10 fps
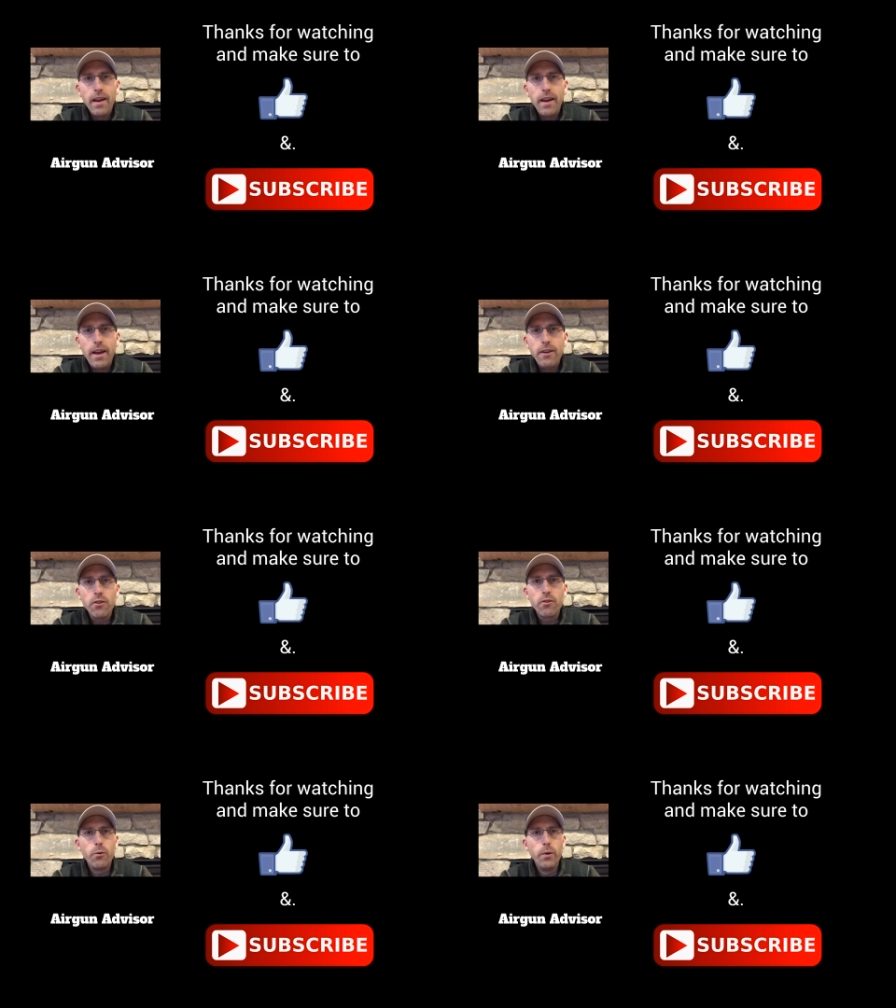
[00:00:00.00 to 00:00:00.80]
Hey,
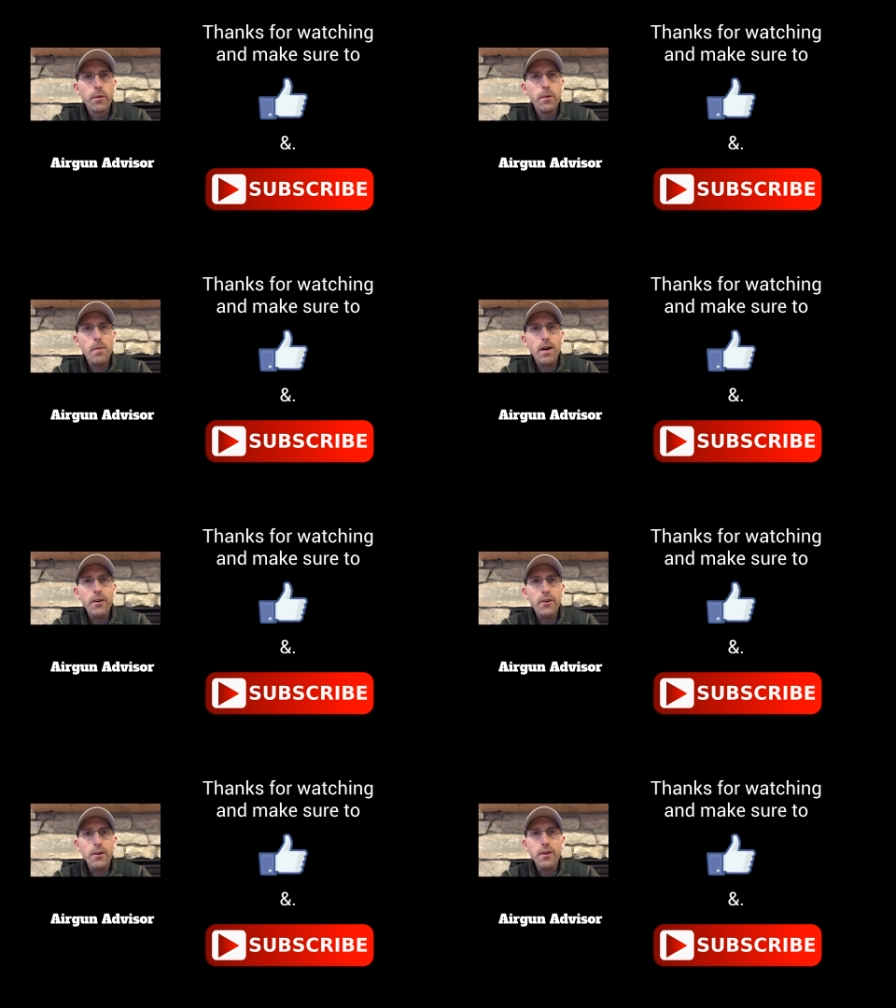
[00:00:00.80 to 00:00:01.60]
just a quick
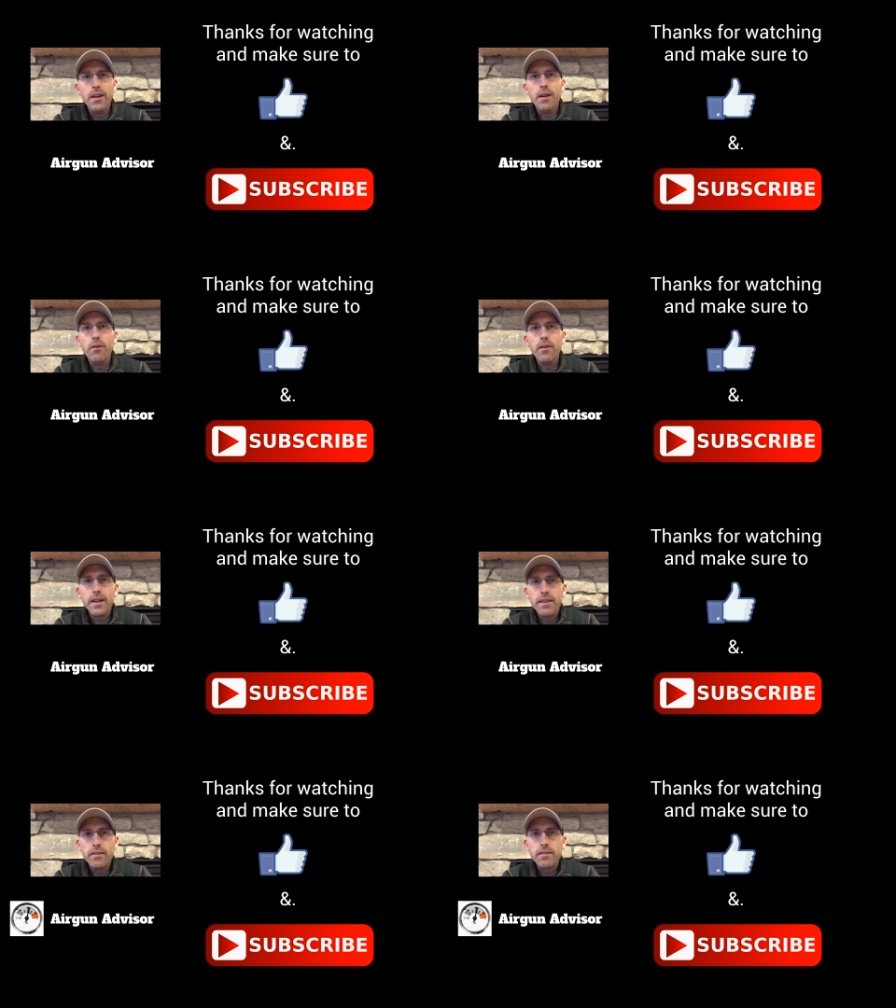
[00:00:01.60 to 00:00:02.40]
reminder, if you
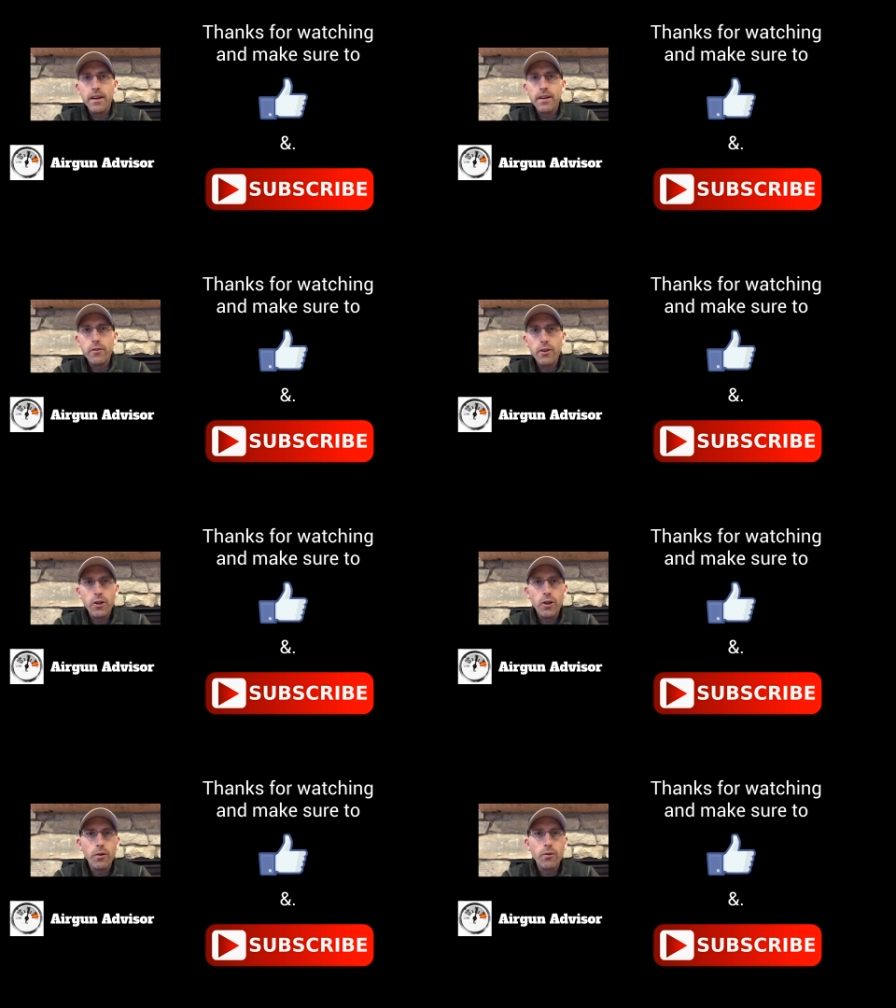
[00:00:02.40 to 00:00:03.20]
like these kind of
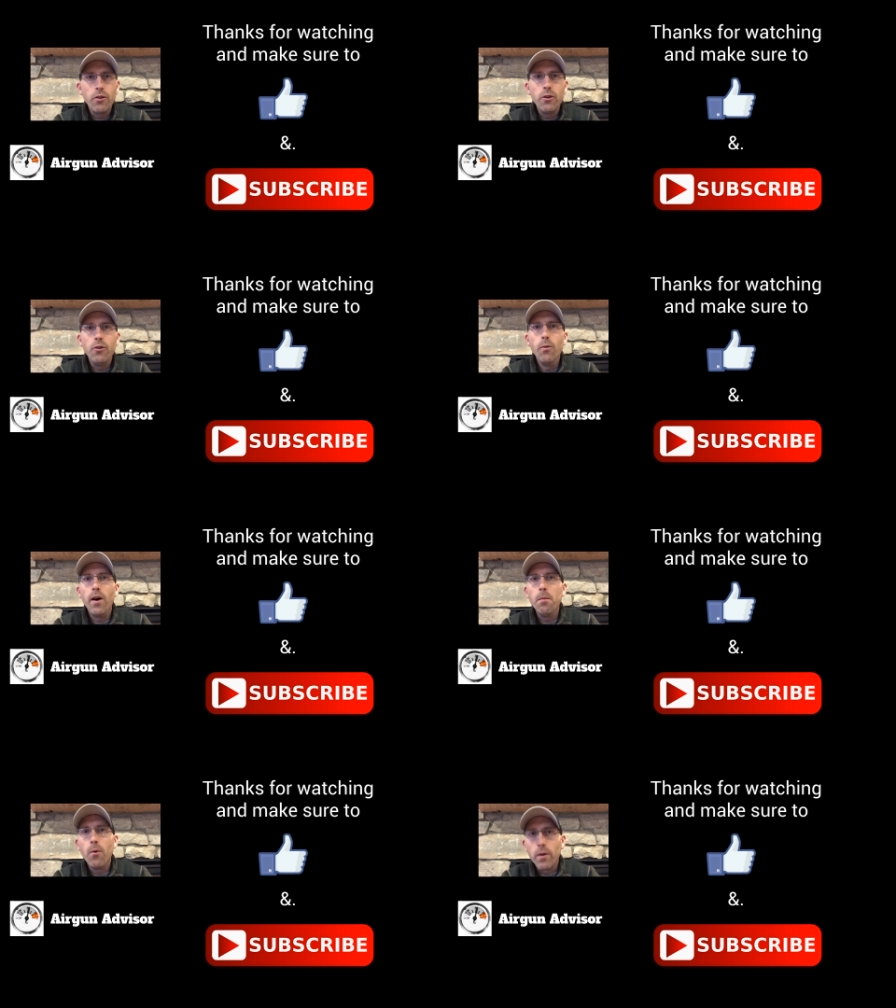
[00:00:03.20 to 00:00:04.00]
videos, you
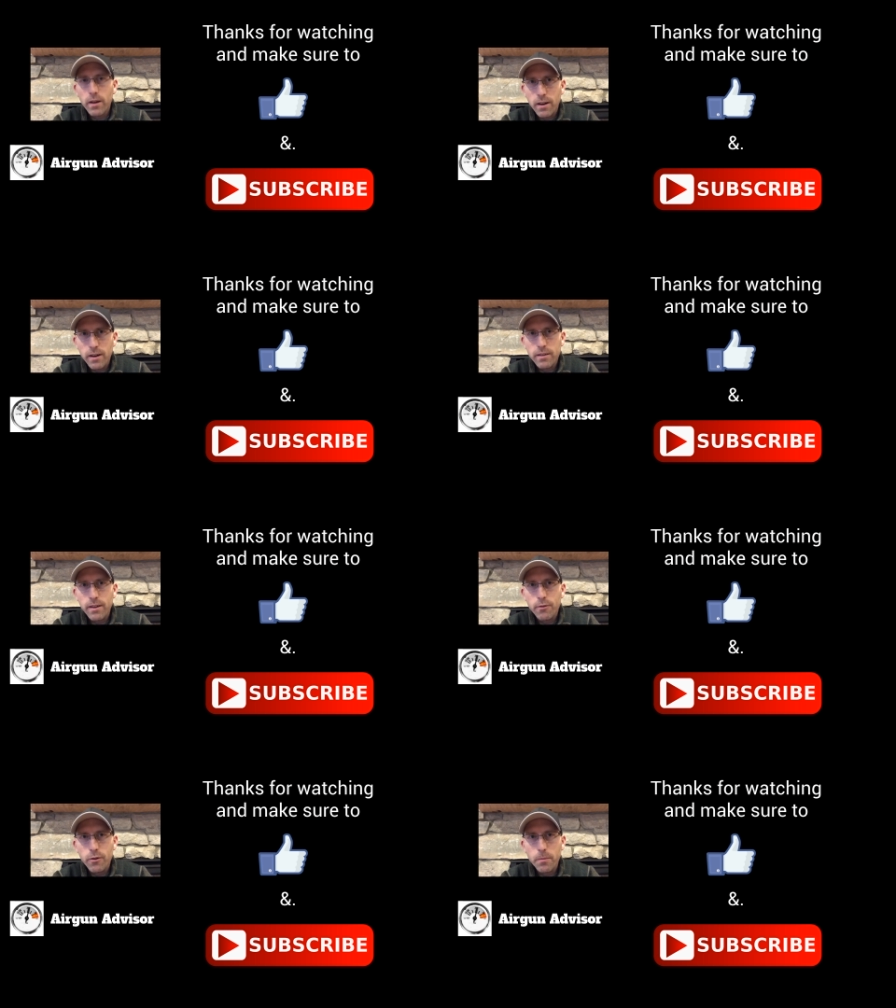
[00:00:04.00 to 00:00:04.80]
want more
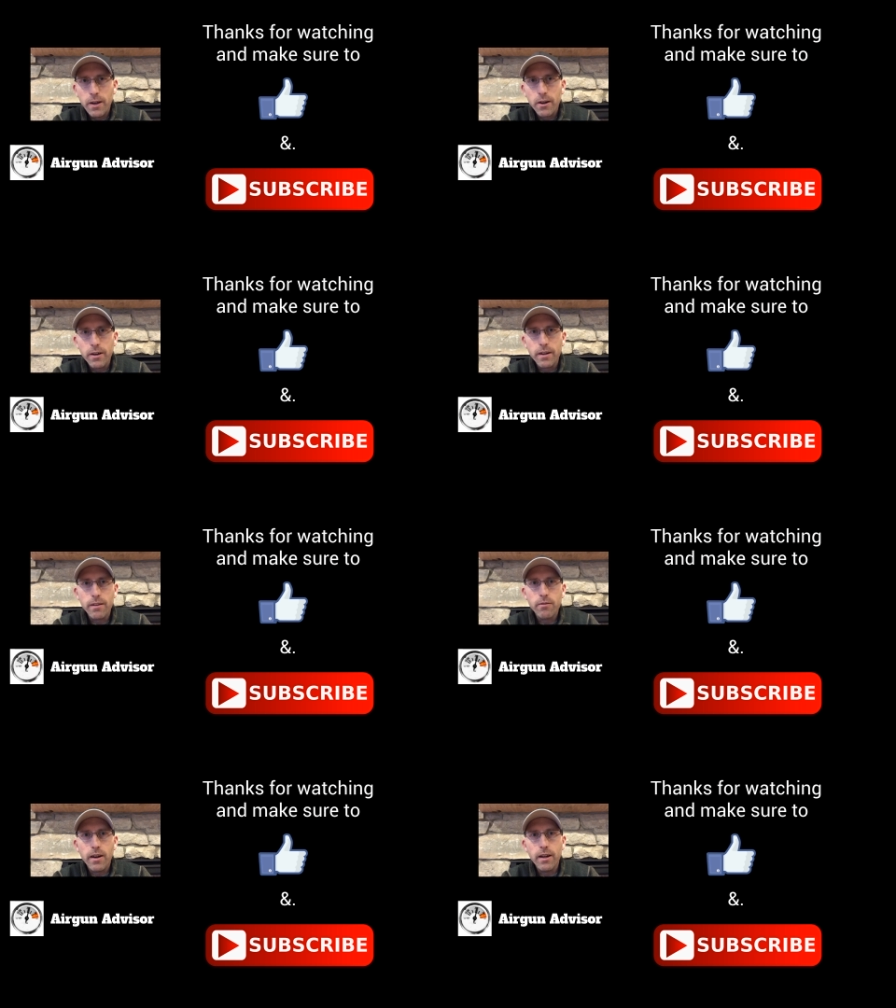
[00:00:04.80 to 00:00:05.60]
content from the Airgun
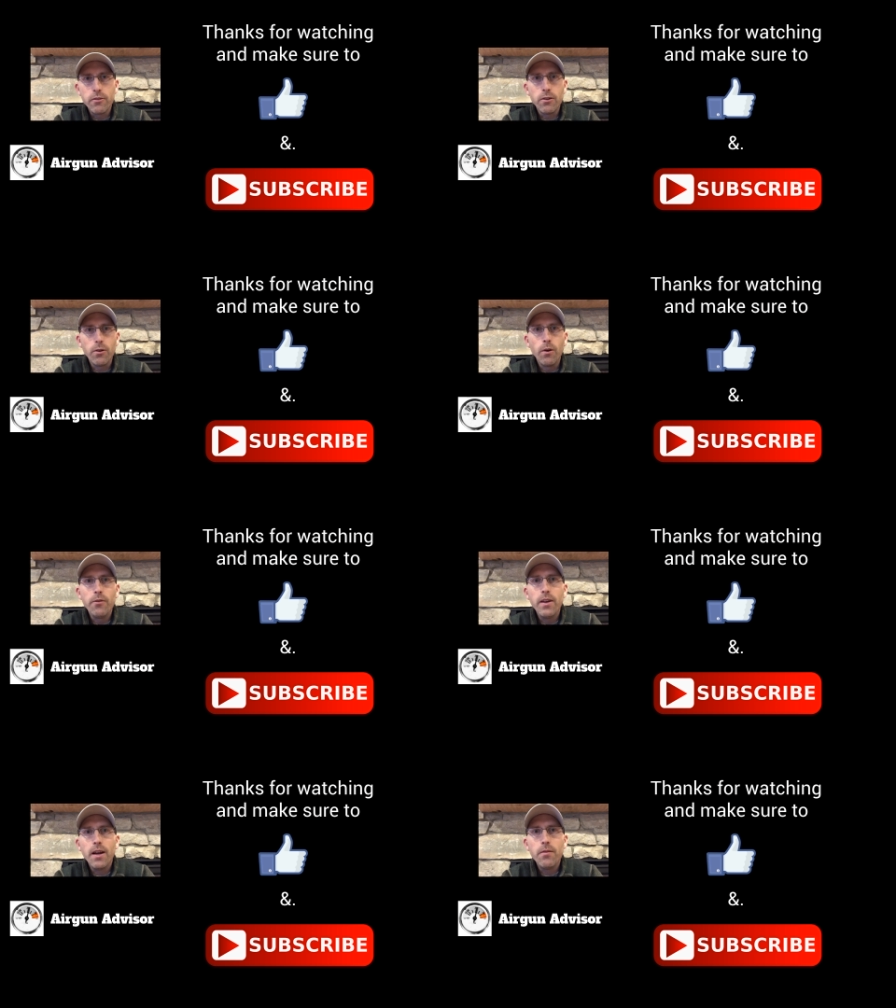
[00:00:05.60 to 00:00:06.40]
Advisor, or
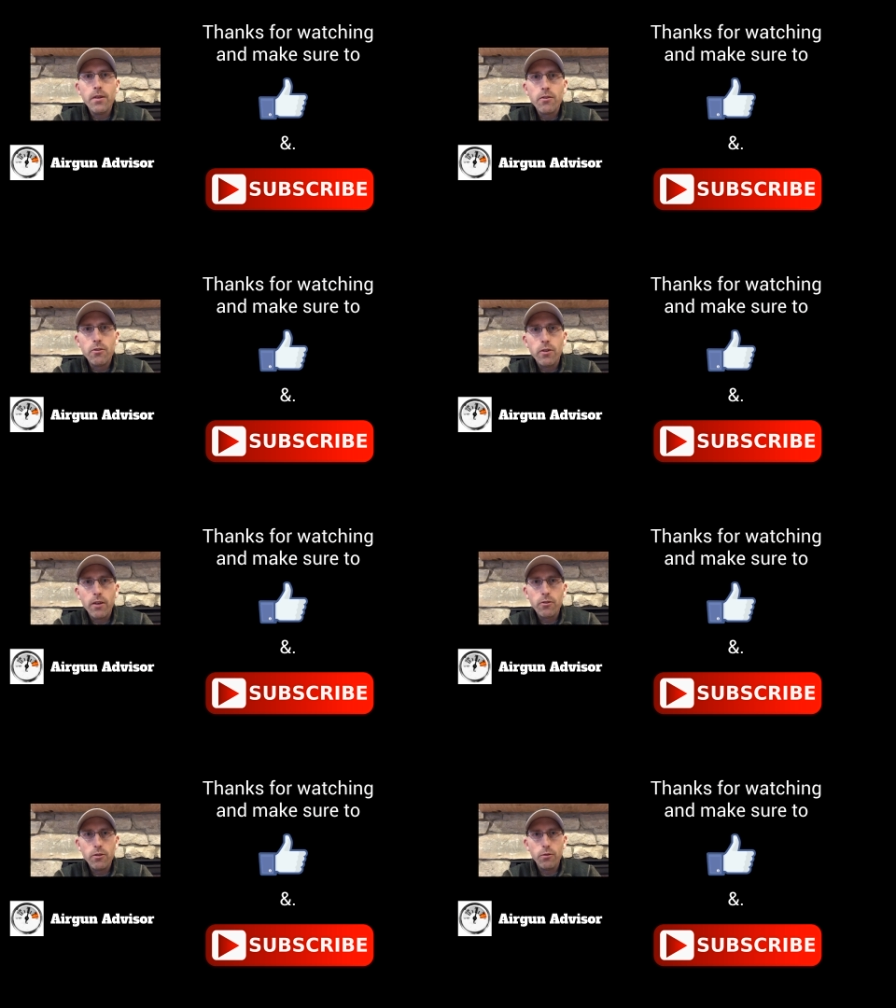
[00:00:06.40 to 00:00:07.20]
if you have any
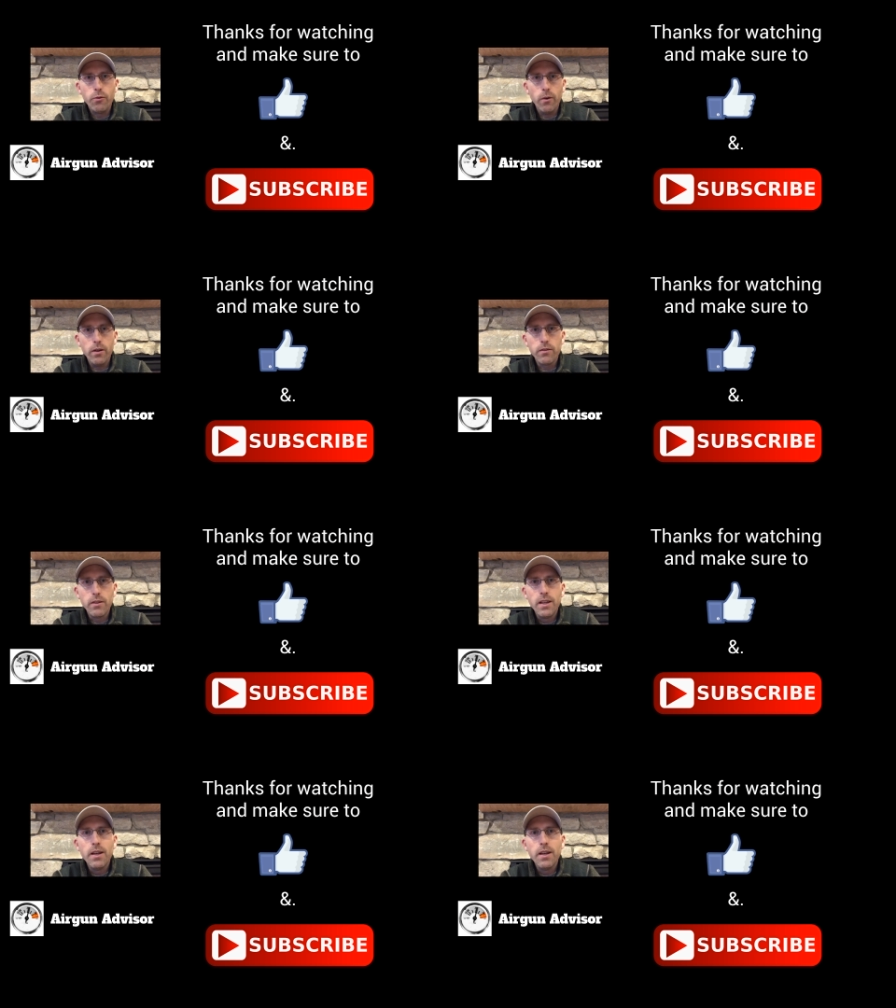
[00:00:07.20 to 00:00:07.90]
suggestions for us,